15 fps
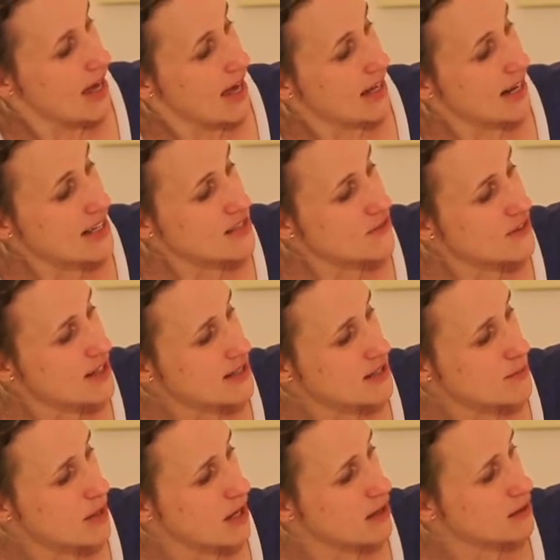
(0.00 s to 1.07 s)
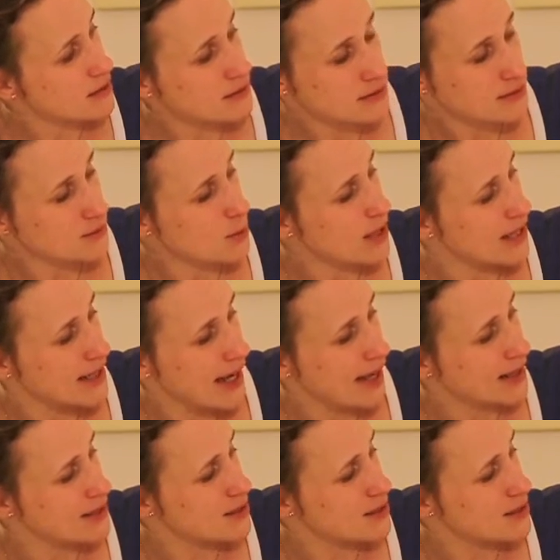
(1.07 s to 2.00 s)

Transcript: And as for that smell, what can Ada